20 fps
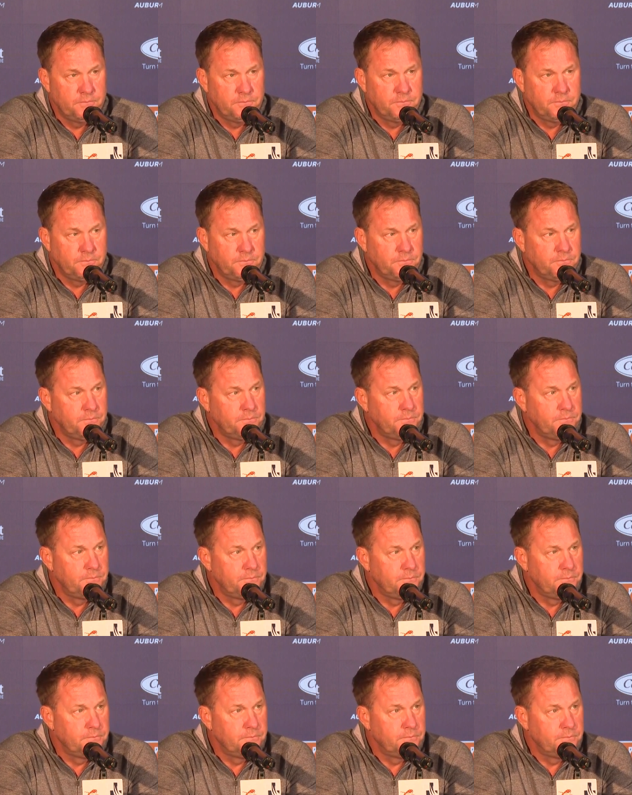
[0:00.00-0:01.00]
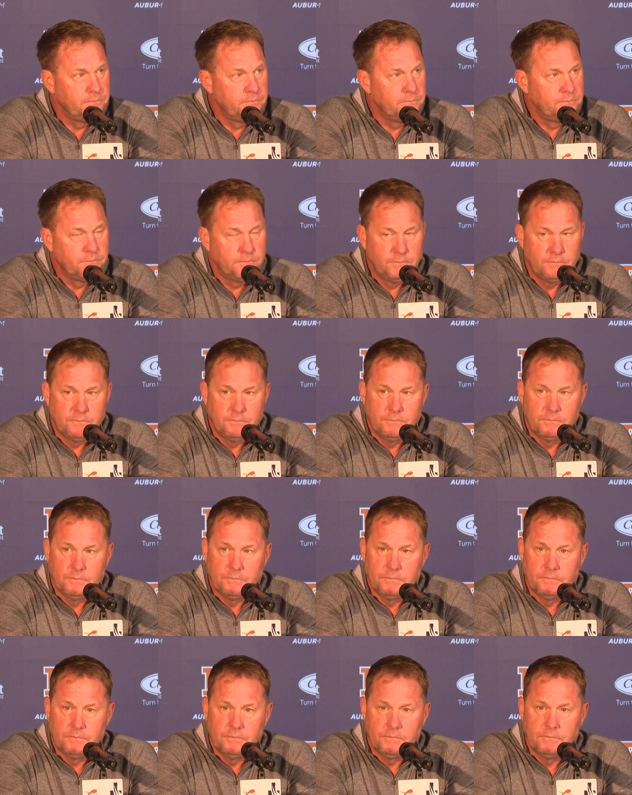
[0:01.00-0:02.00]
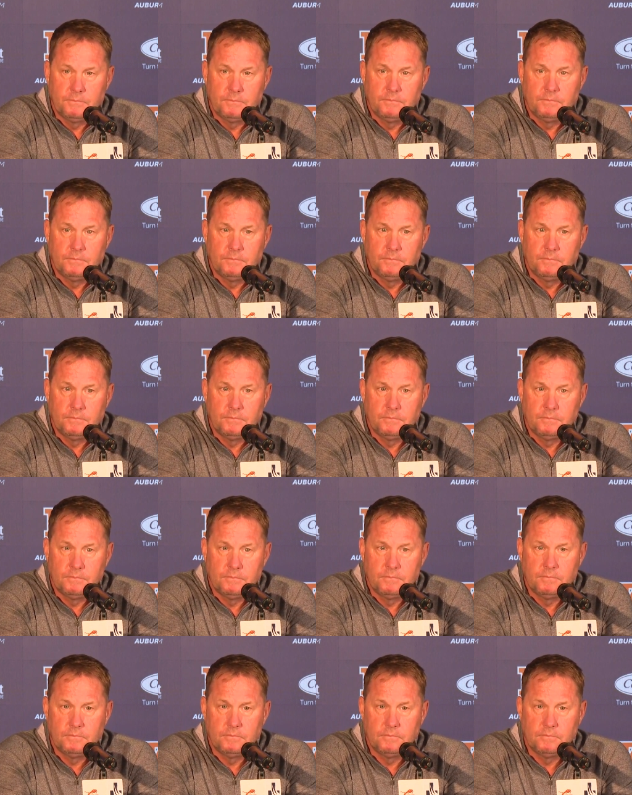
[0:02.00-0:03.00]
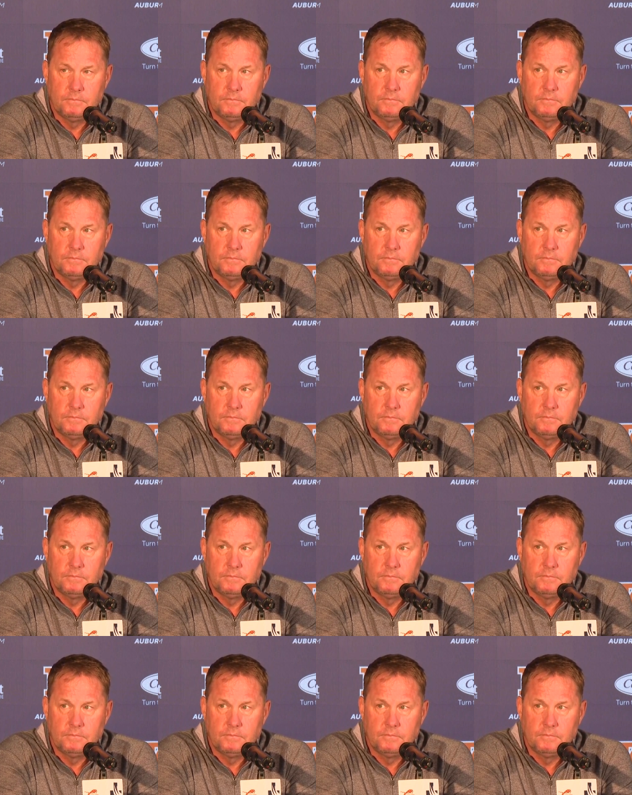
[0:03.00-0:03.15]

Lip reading: [no speech]